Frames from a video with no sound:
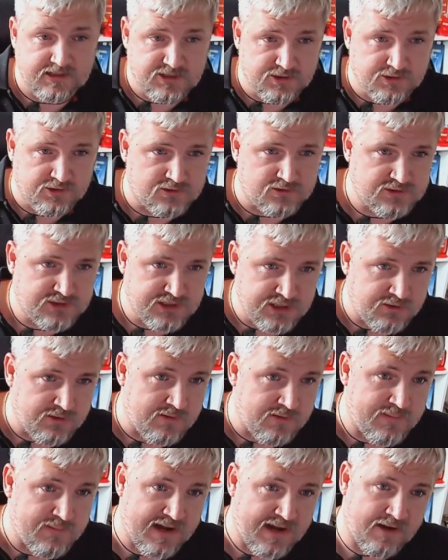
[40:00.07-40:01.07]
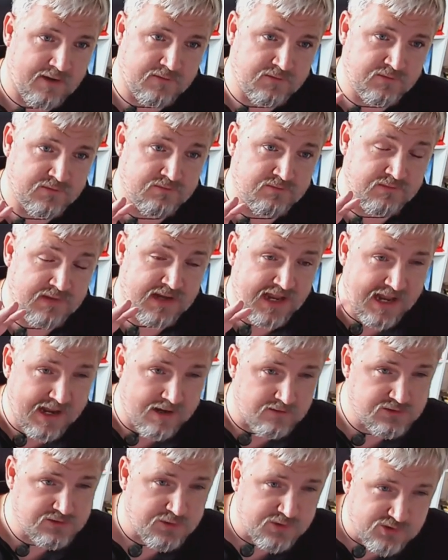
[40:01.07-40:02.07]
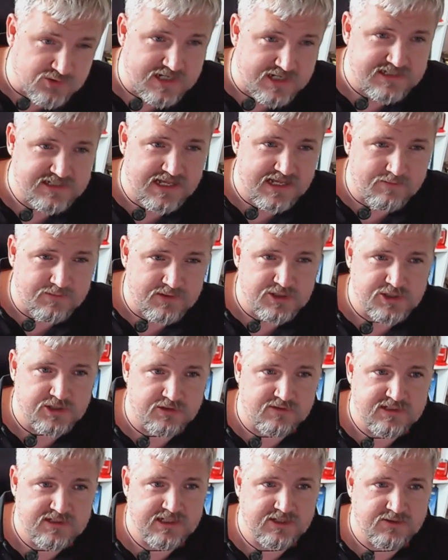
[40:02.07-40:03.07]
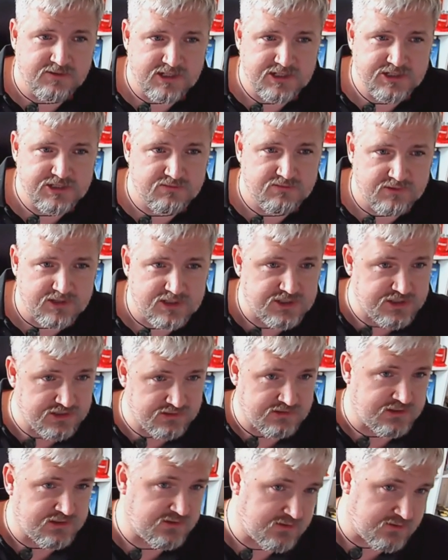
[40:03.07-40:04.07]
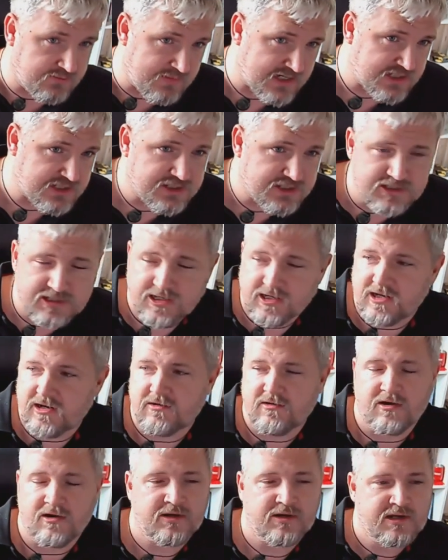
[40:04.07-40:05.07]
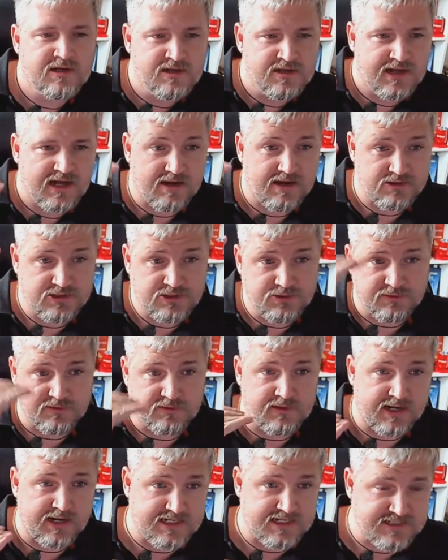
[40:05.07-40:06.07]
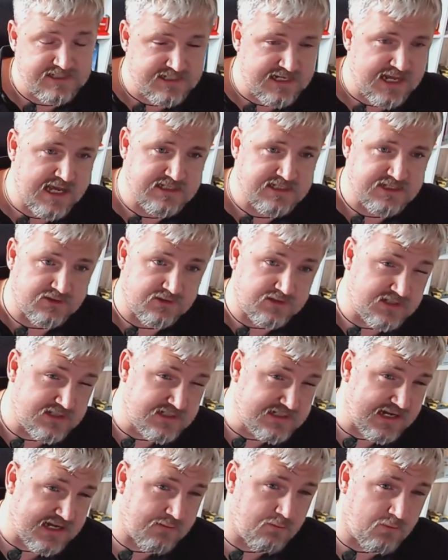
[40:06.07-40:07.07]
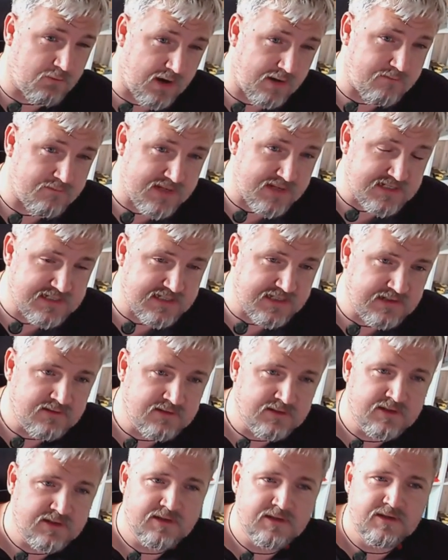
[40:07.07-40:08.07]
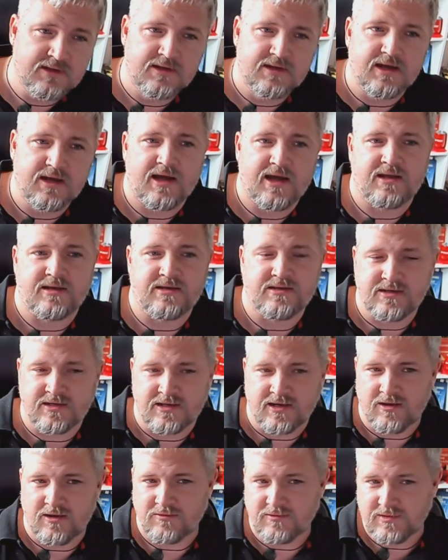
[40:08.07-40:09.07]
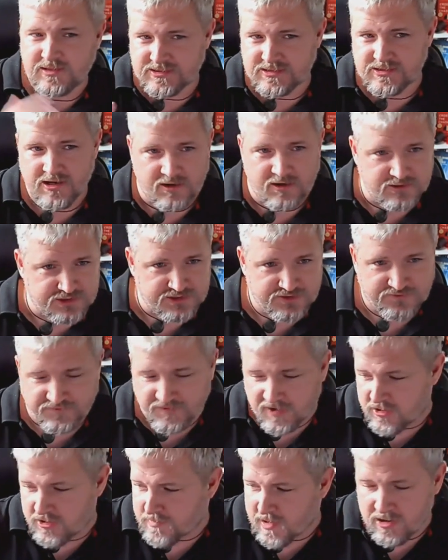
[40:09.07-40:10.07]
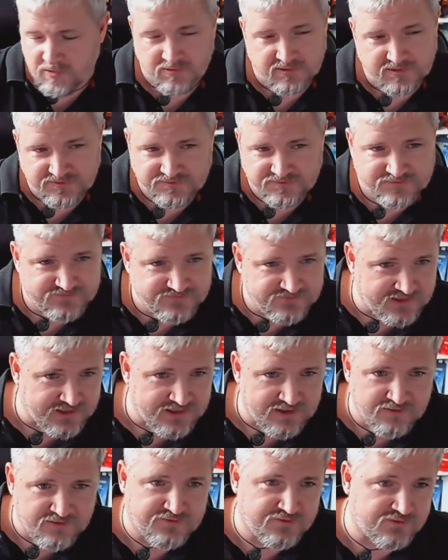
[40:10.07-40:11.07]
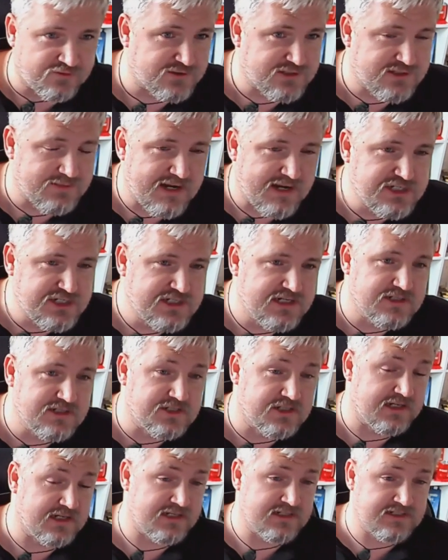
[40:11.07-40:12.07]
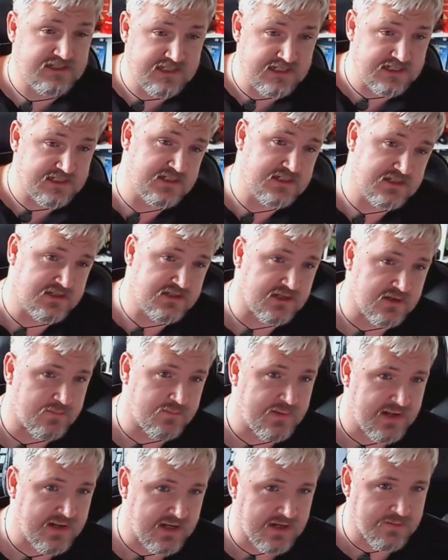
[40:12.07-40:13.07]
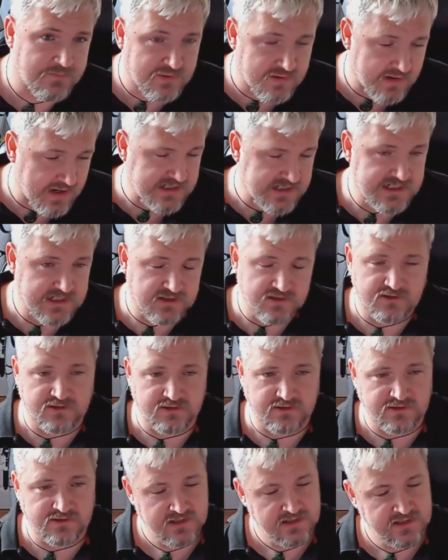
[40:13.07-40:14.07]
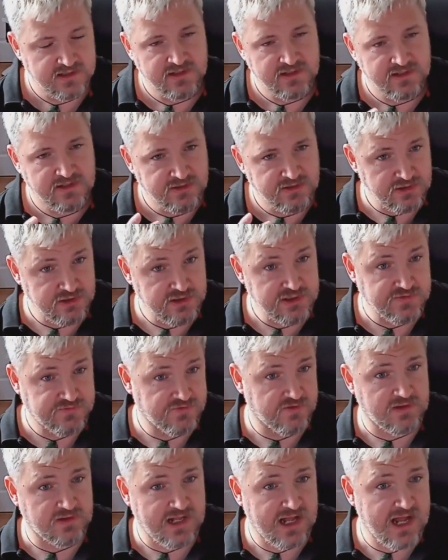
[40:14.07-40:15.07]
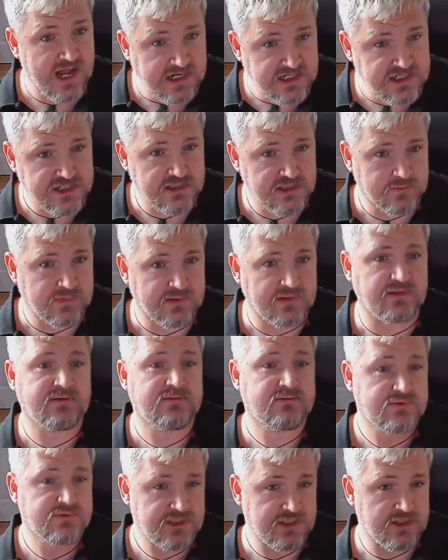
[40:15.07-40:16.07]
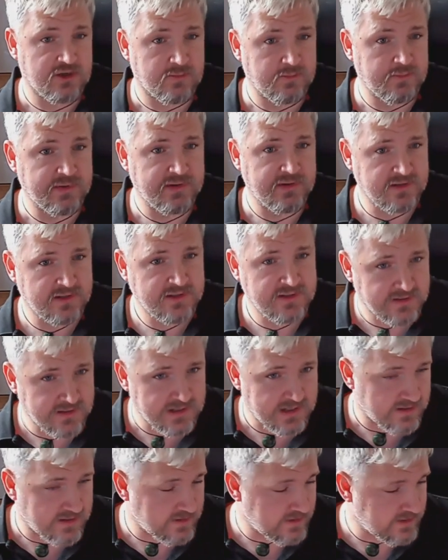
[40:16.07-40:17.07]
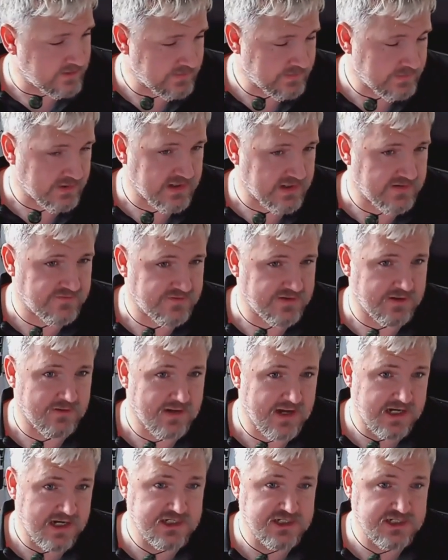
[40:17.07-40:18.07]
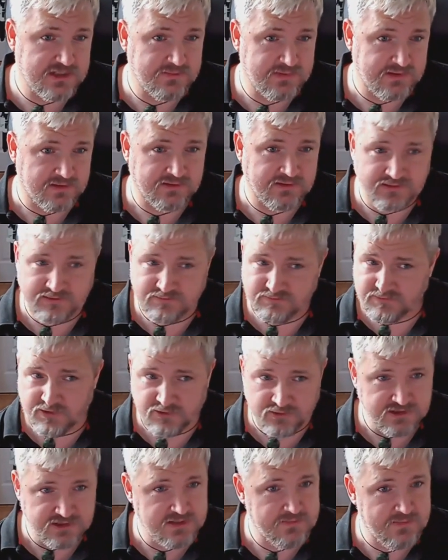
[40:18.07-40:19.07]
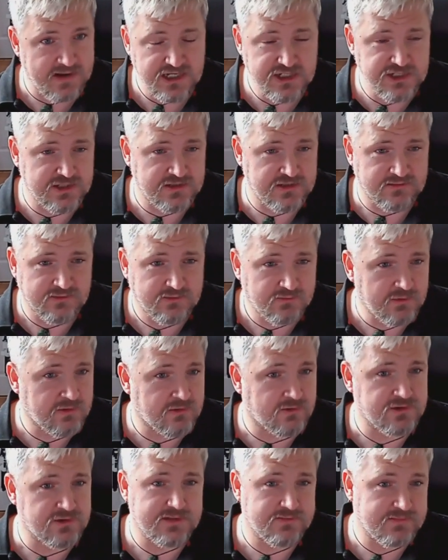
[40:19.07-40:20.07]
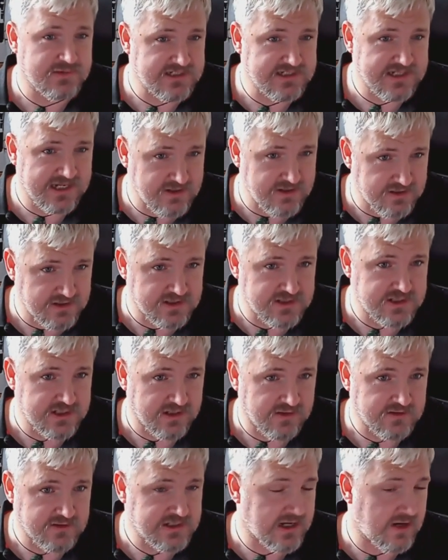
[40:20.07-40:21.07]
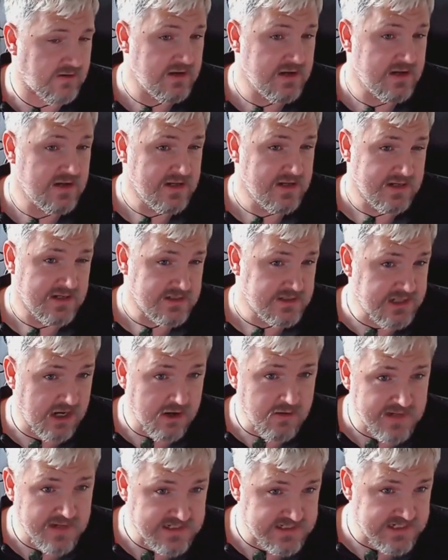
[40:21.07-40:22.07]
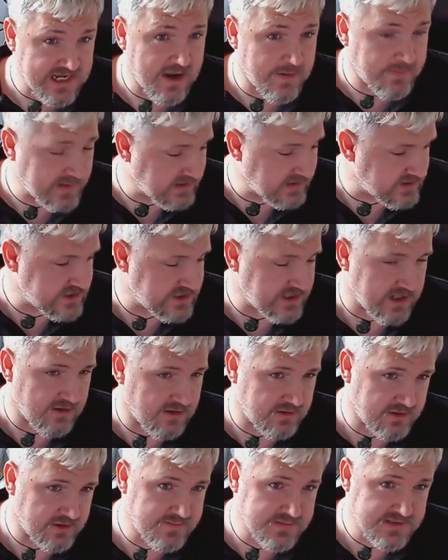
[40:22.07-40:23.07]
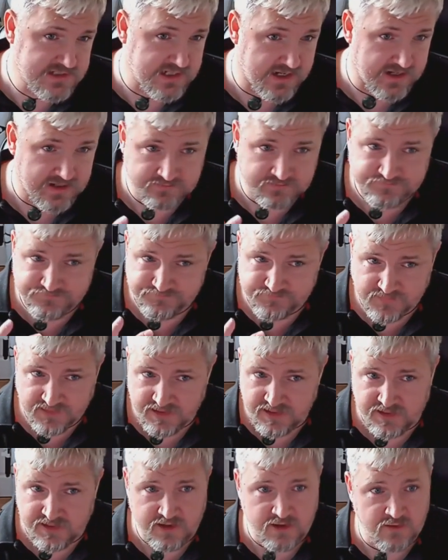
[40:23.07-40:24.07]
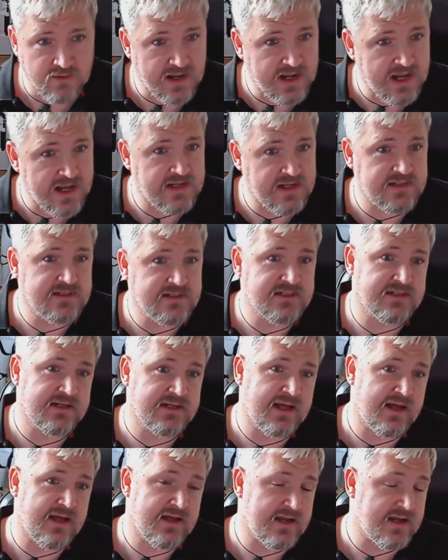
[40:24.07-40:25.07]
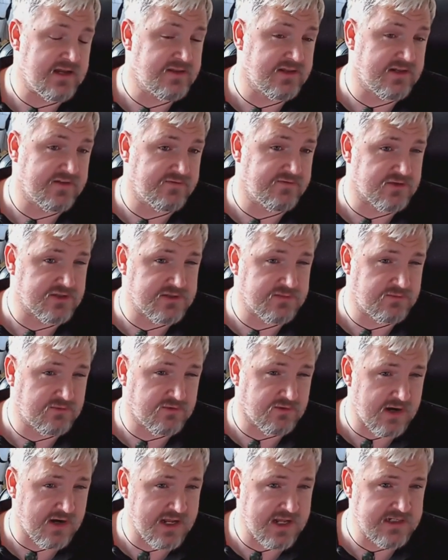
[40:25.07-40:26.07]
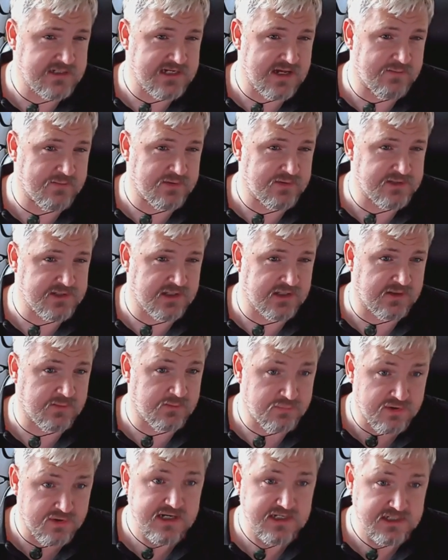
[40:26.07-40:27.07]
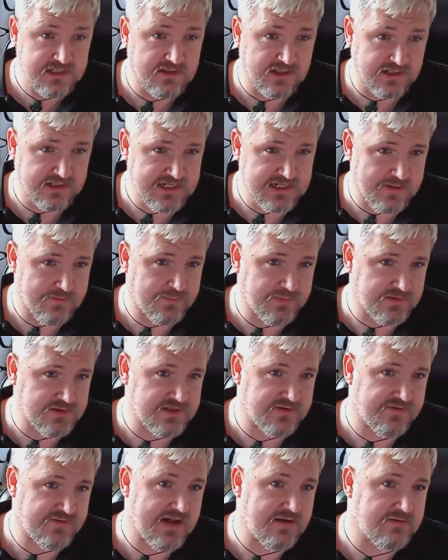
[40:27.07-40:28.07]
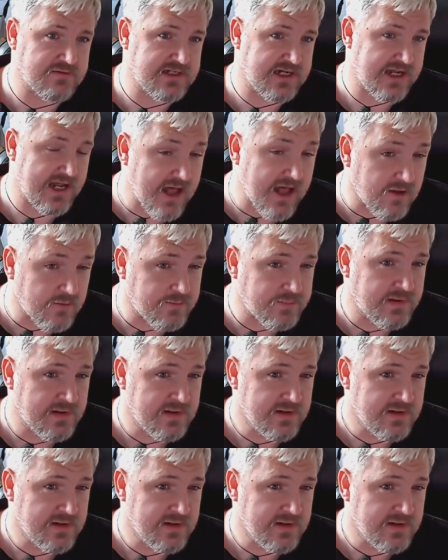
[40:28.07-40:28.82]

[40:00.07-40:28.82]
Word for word: to talk to you about how to address that maturity question, which you, you mentioned earlier on. How do I assess and understand what I'm missing? and you know it's not just fomo of you know for automation engineers this is going to be practical useful actionable to your book uh, point of view actionable automation awesomeness that you can do so don't miss out because you know humza you know and uh, ethan have got some great examples they're going to practical examples of how to help